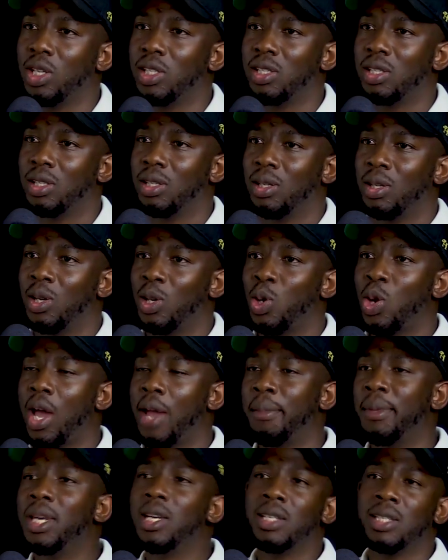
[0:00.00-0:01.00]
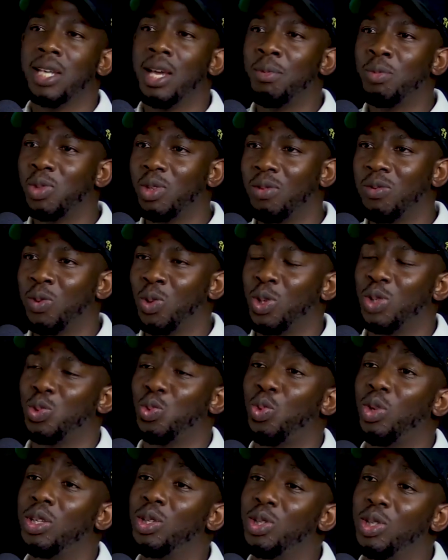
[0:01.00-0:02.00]
Because, no, I mean, in terms of,
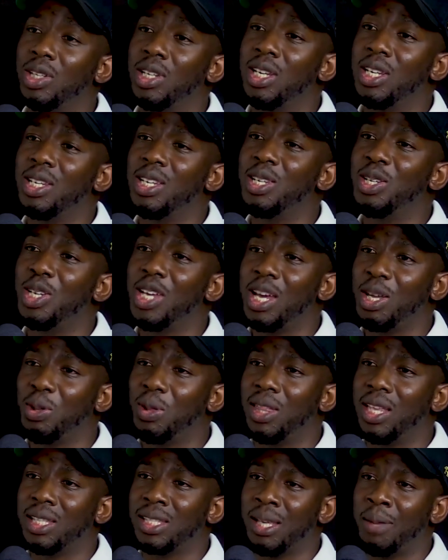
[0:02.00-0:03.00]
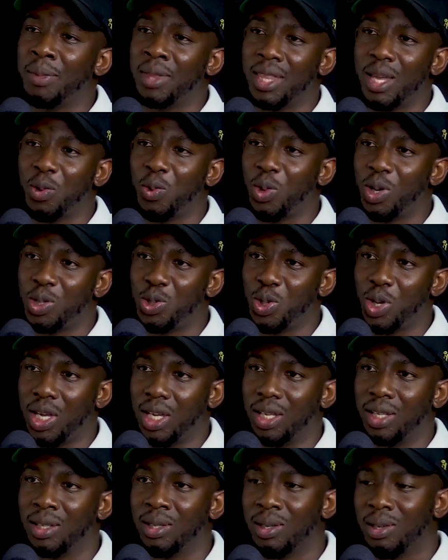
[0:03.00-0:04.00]
because there's something that we're
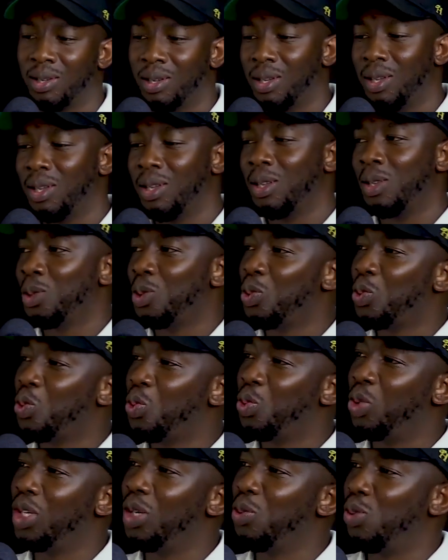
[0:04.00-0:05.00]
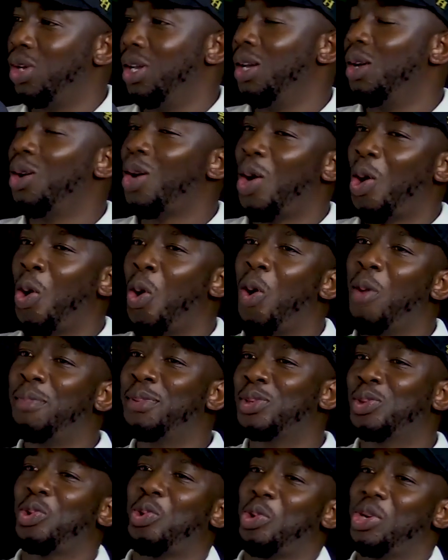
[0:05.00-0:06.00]
doing. We were
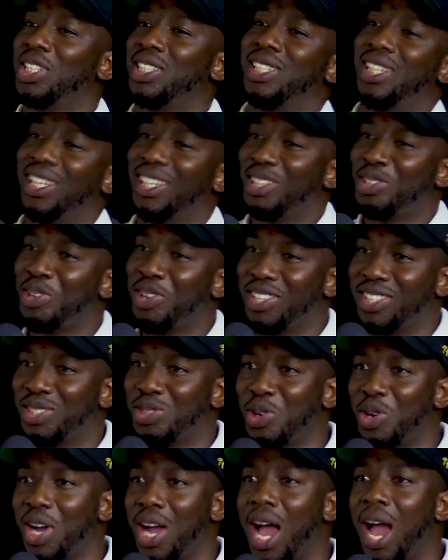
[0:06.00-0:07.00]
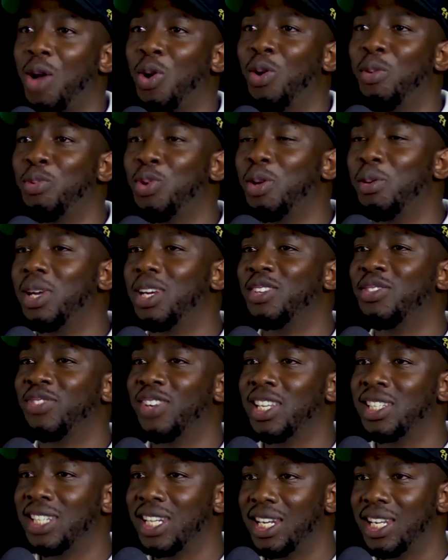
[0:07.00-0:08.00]
hopscotching. So I hope nobody's
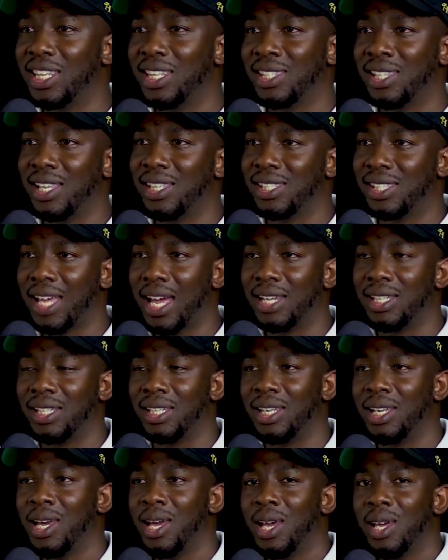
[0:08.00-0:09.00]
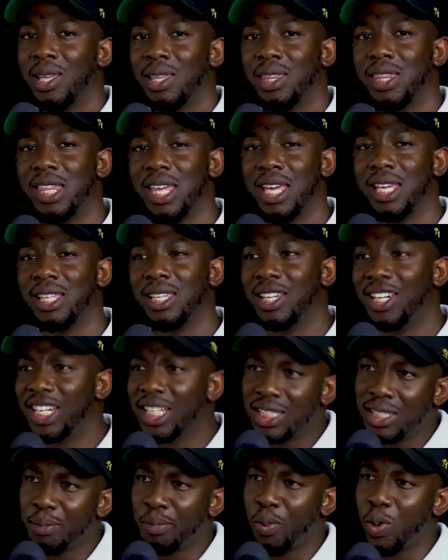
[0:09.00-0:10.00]
frustrated in the sense that they
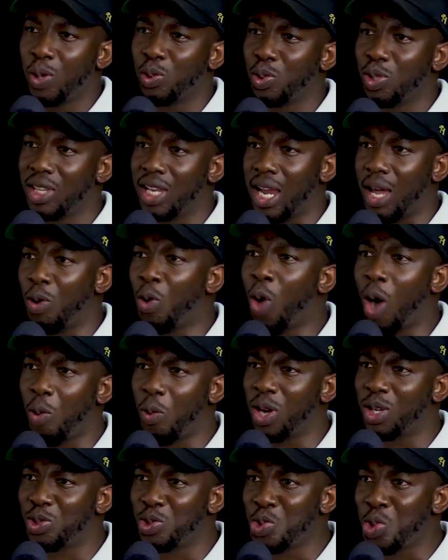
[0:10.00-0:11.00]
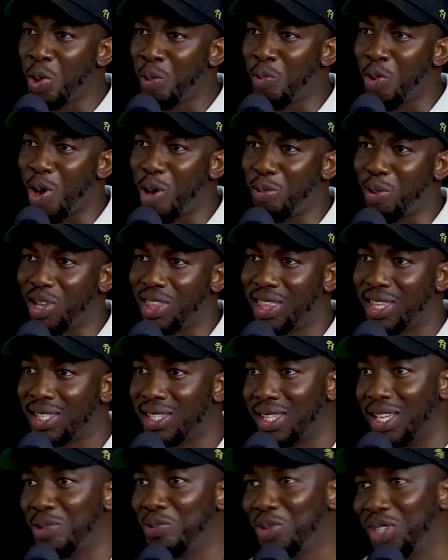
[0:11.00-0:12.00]
reach a point where they're like, oh, I want to know more about
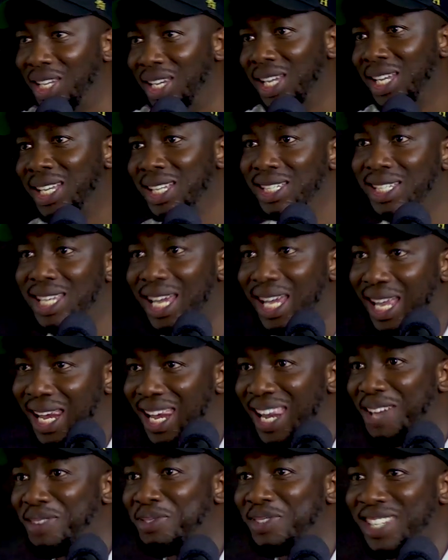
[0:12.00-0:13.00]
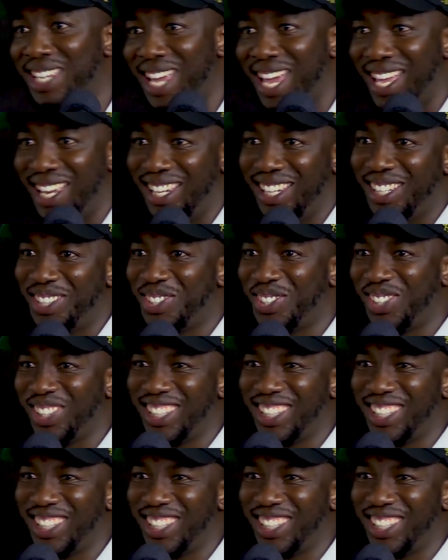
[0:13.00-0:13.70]
this. Then we take a left turn.